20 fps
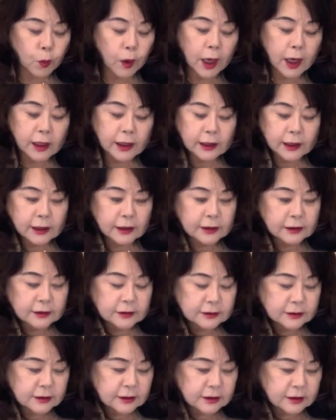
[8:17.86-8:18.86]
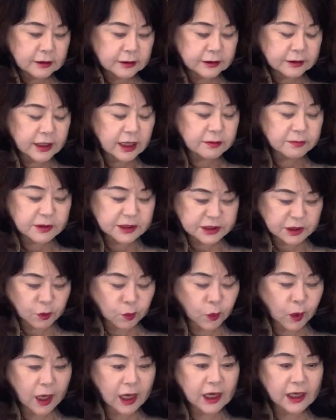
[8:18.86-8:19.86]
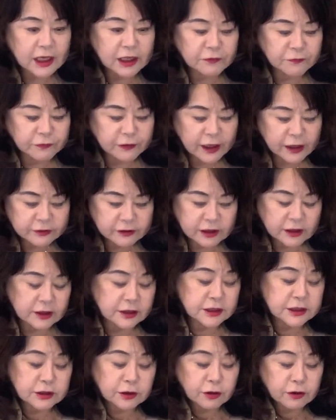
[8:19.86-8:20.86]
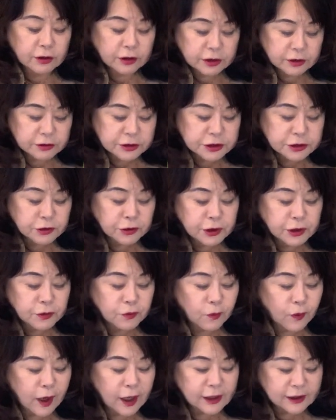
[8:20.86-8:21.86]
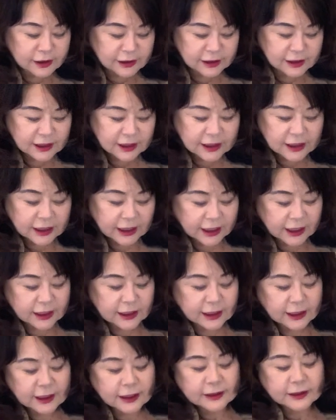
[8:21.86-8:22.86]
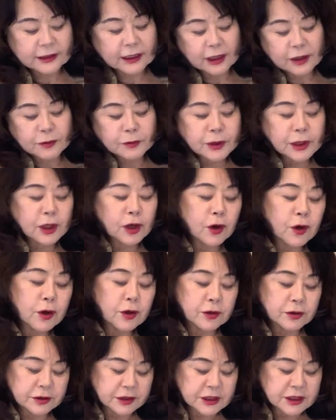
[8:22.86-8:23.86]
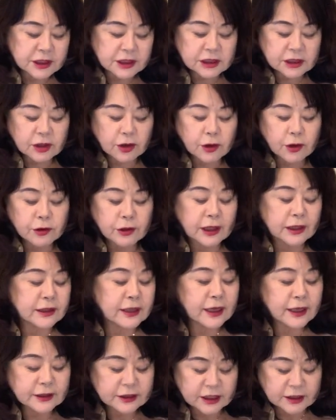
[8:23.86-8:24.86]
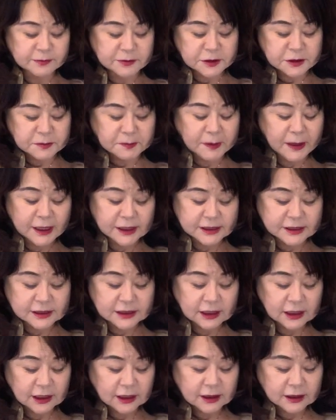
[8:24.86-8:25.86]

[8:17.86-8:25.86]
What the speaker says: water name is a water reflecting. So you're showing water, and this is called a negative space.